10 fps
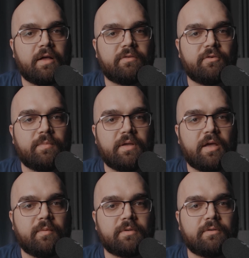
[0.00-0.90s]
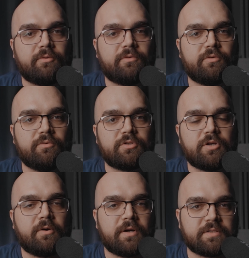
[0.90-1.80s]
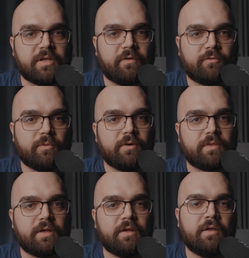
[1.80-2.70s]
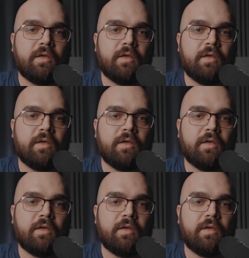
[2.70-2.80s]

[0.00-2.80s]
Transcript: to be able to show ourselves worthy.